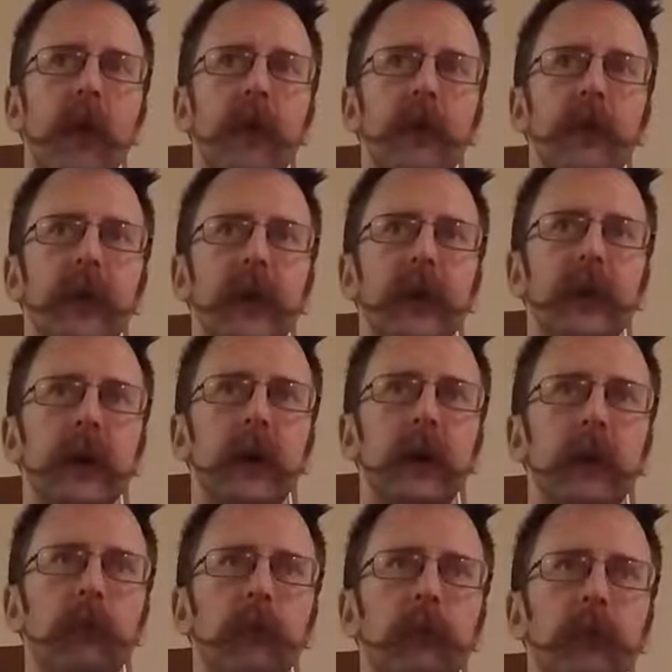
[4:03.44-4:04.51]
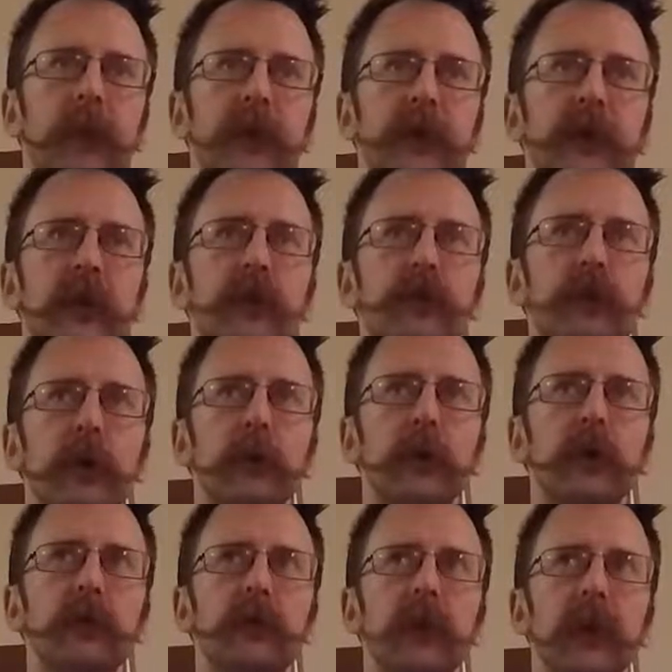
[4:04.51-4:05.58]
They just
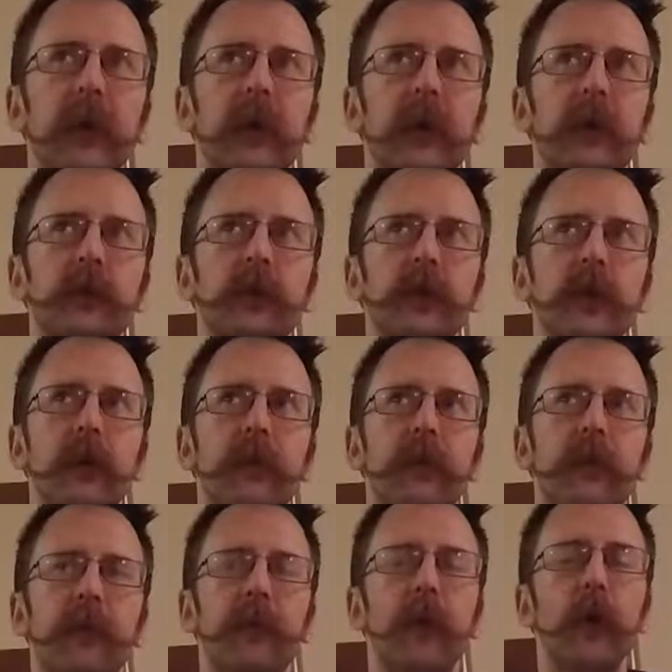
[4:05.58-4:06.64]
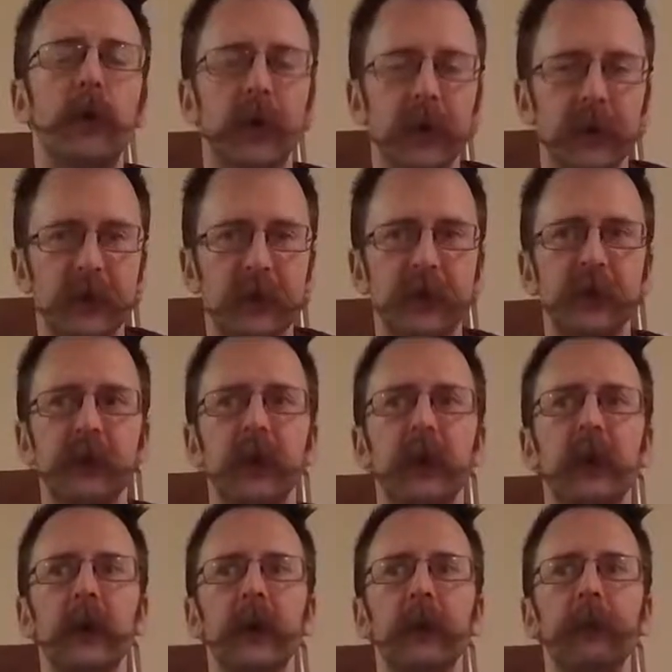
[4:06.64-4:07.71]
contribute to the focus
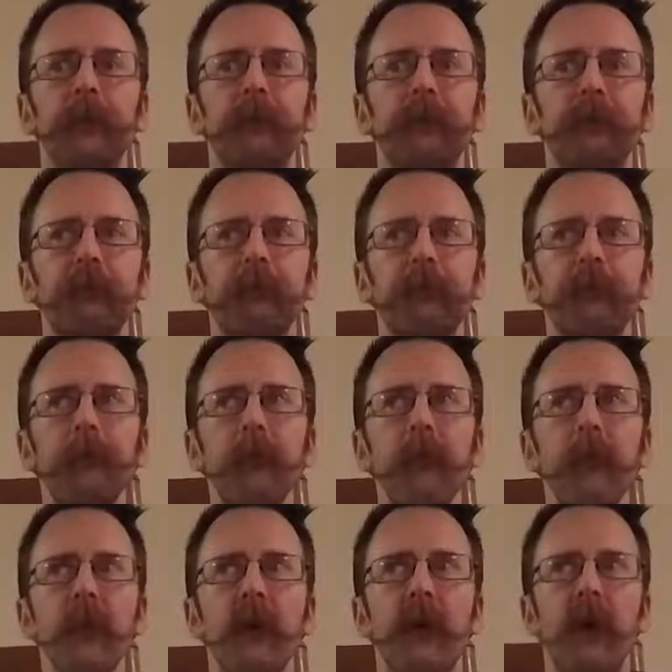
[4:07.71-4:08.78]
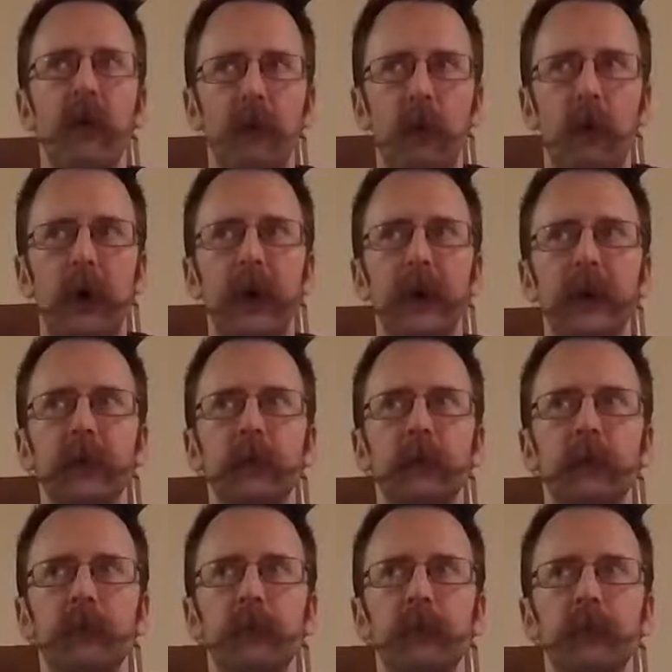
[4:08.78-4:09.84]
of the wine.
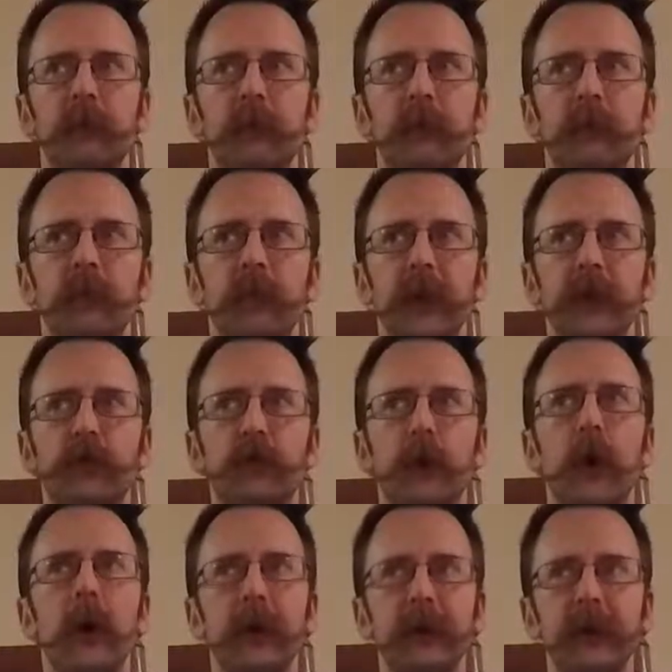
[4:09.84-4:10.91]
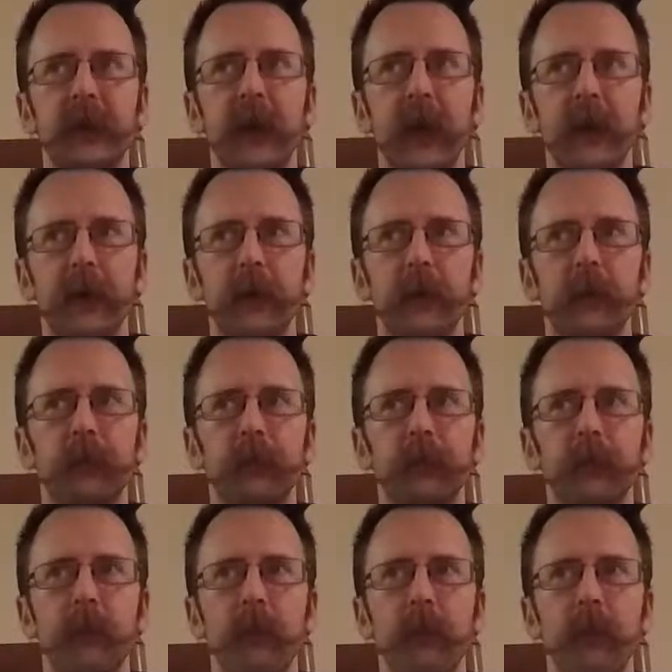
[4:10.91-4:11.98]
They draw it together
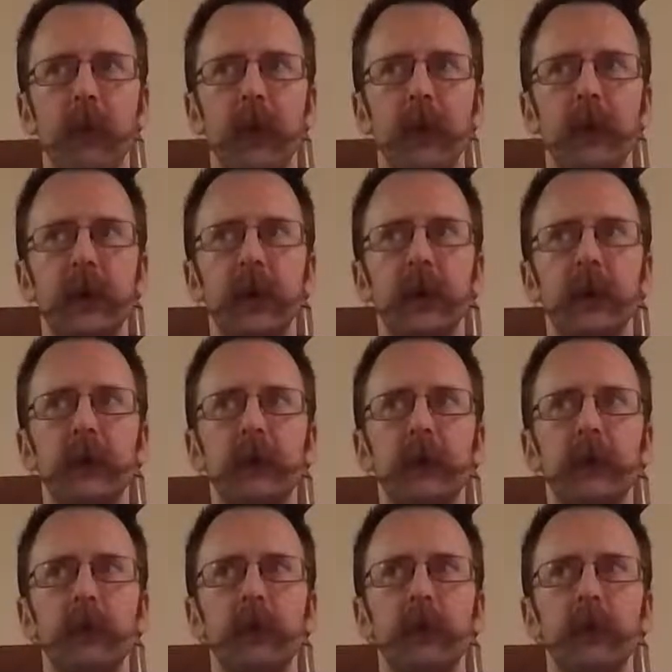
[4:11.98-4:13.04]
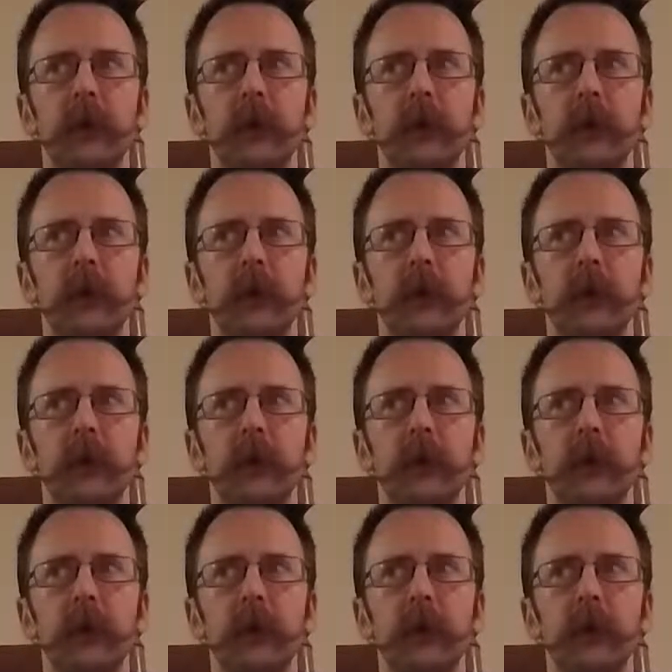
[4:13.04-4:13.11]
in